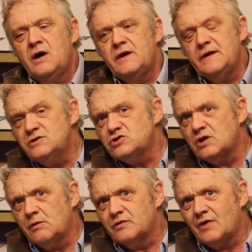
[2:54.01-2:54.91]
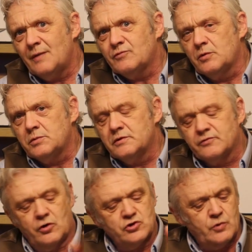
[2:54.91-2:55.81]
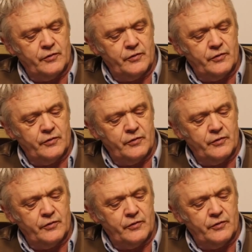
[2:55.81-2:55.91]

it is so adaptable, of course,